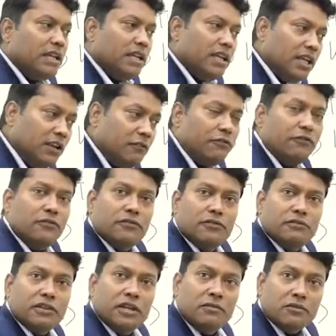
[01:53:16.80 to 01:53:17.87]
If
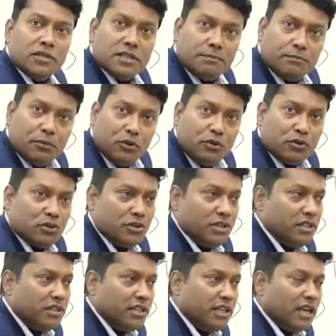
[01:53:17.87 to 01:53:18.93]
suppose
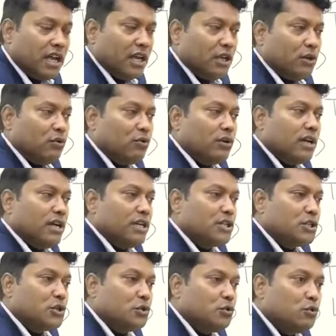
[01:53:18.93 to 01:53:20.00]
Niti Aayog
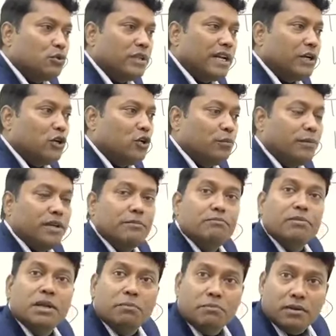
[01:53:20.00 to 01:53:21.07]
has know that domain
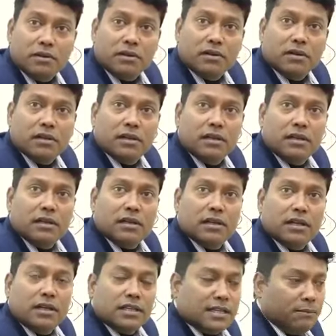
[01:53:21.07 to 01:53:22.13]
people,
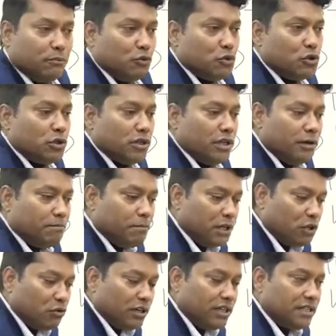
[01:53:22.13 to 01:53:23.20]
suppose a
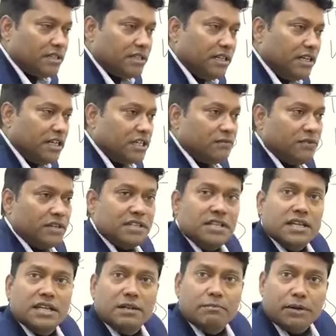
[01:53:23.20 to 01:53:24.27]
particular state is facing
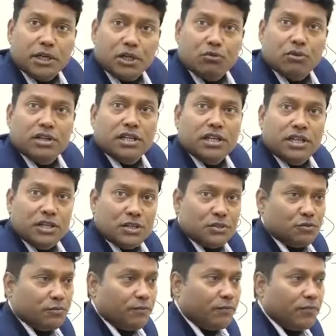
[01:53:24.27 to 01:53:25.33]
any particular
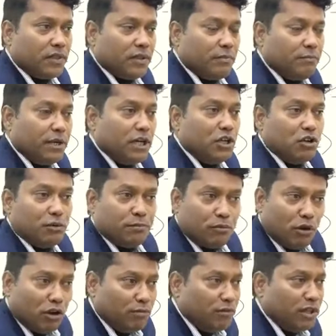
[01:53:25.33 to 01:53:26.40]
issue, particular
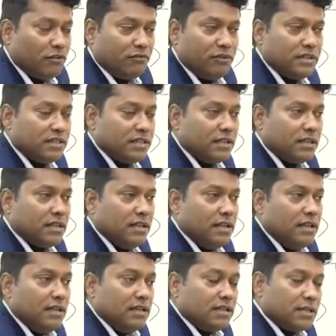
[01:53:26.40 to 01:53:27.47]
problem they are facing,
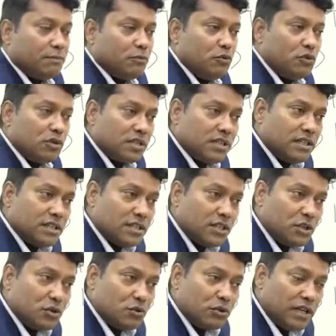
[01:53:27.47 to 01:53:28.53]
suppose
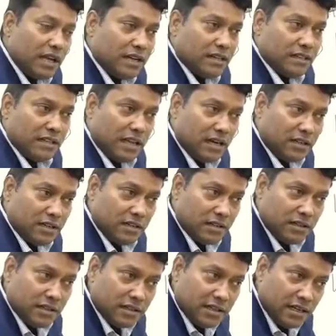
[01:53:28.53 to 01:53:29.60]
concerned to that
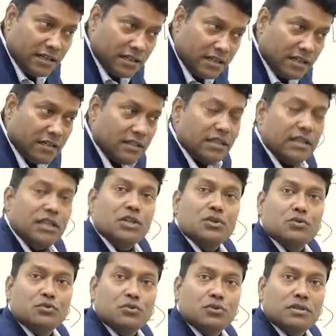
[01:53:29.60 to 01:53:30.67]
related the
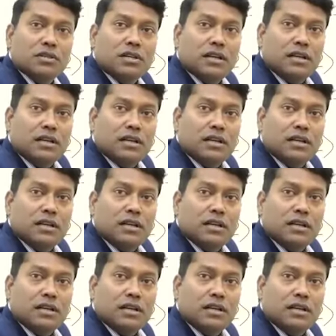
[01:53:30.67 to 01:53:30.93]
issues,